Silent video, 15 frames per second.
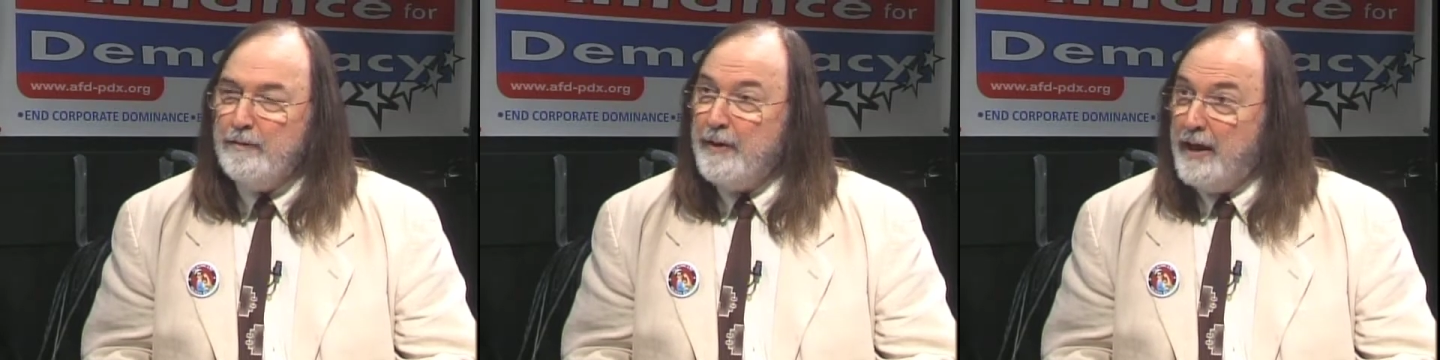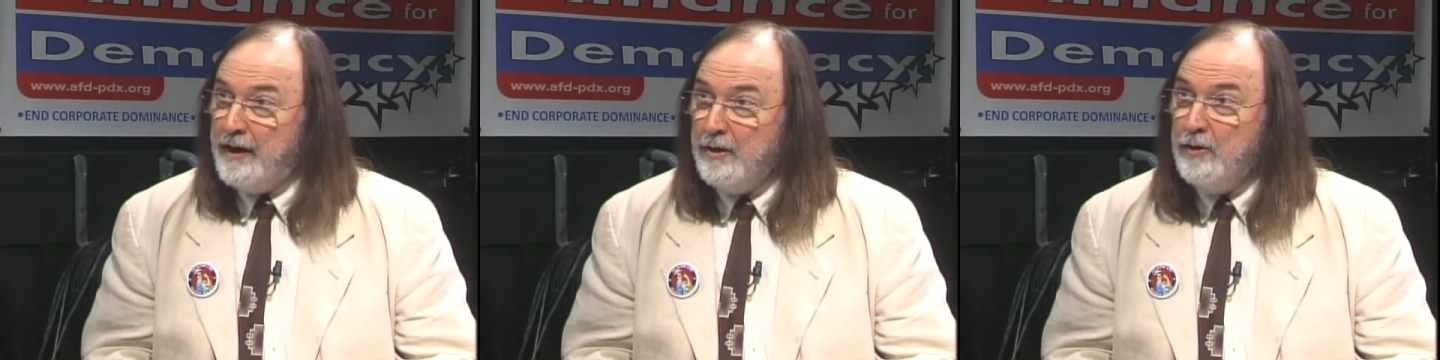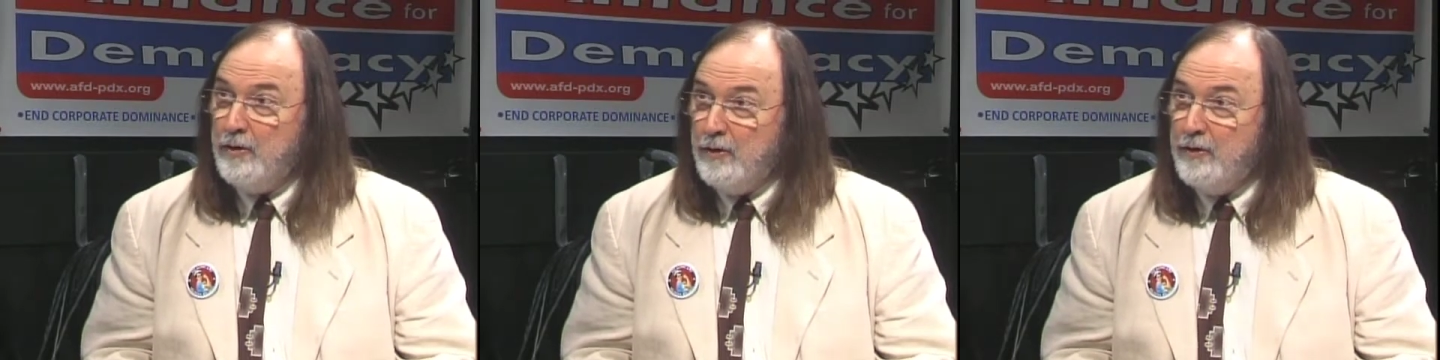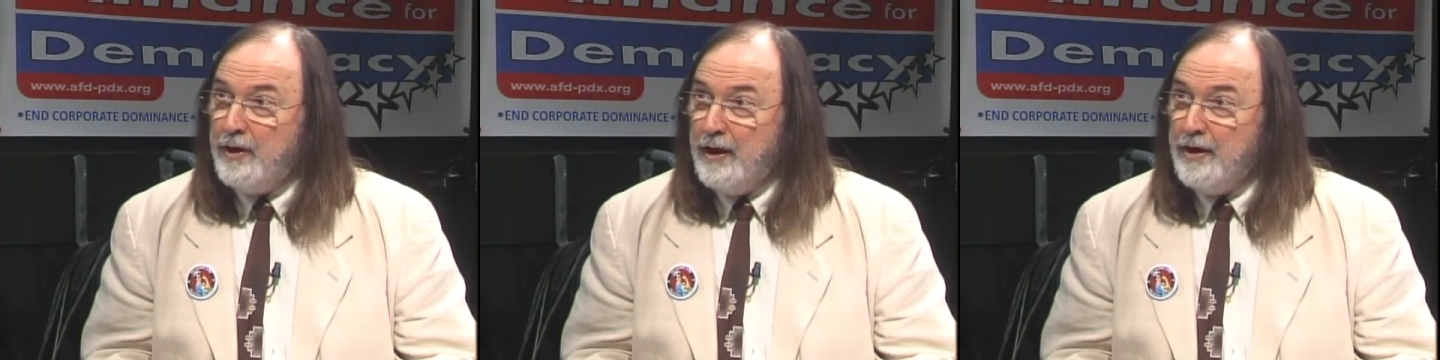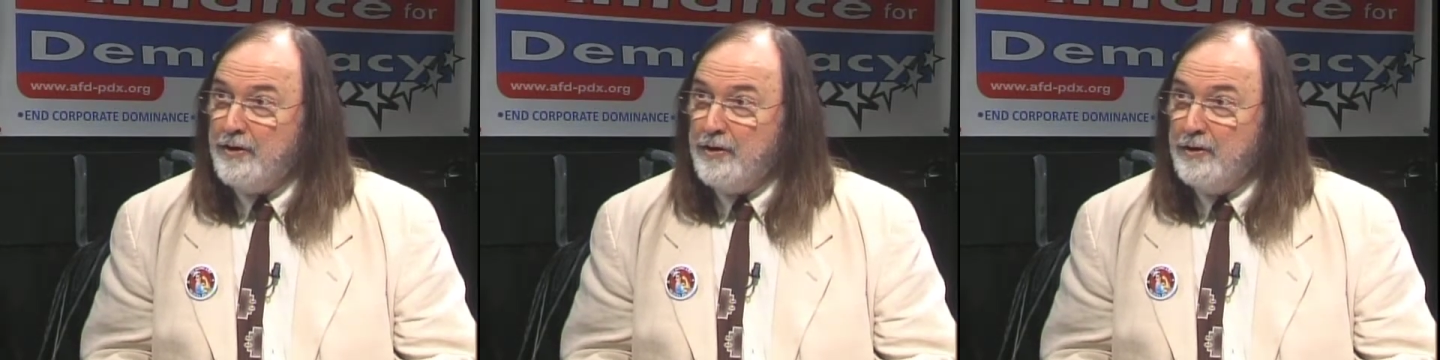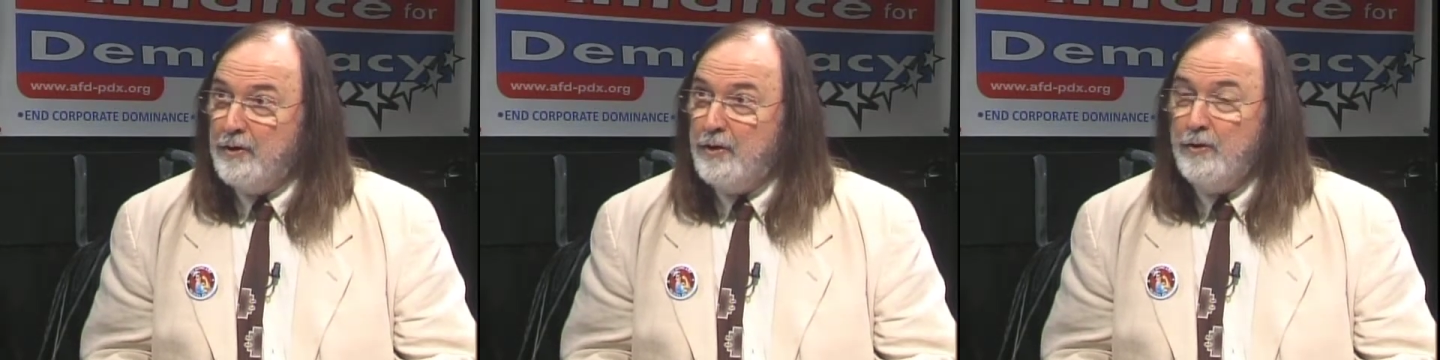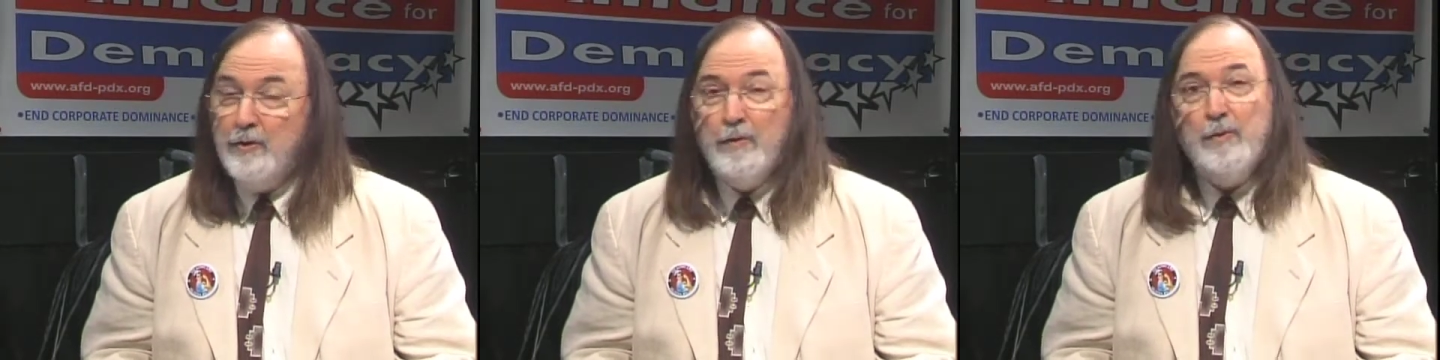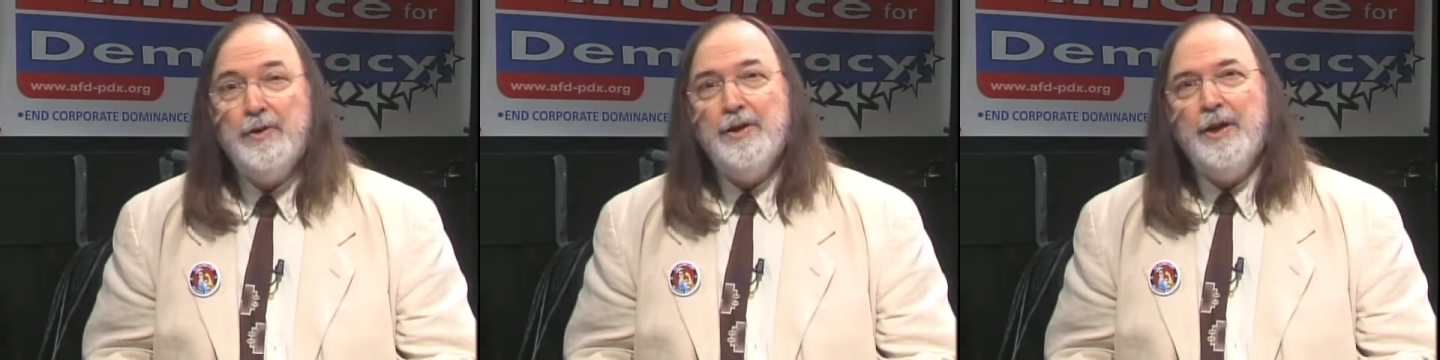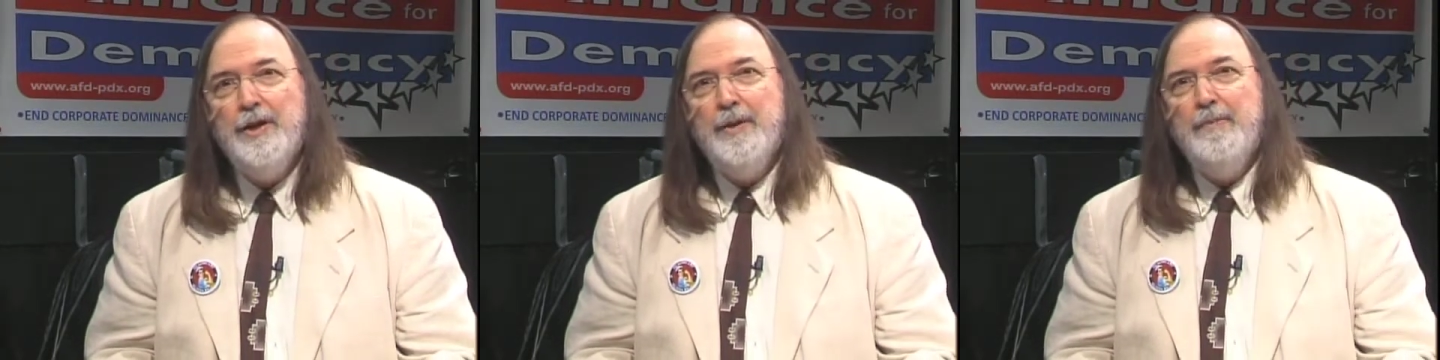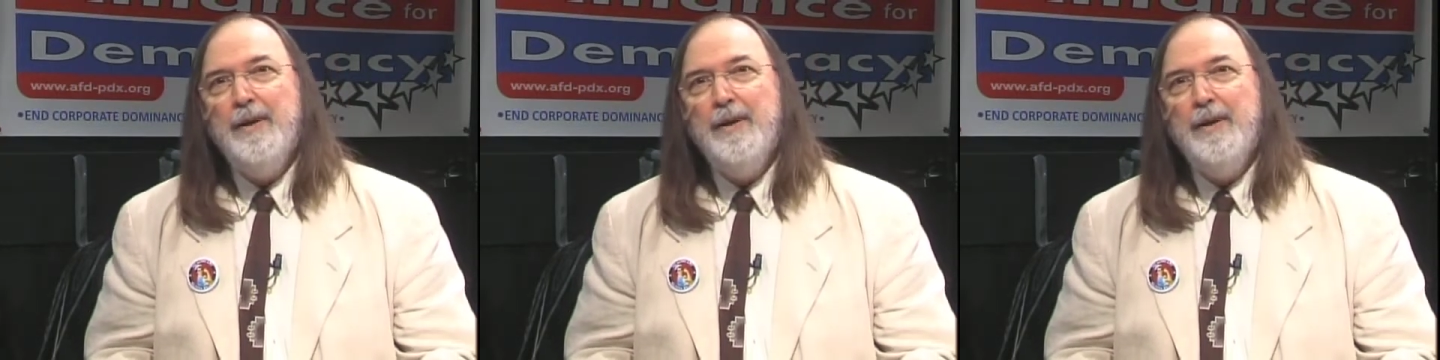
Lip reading: back in 2002 that was on the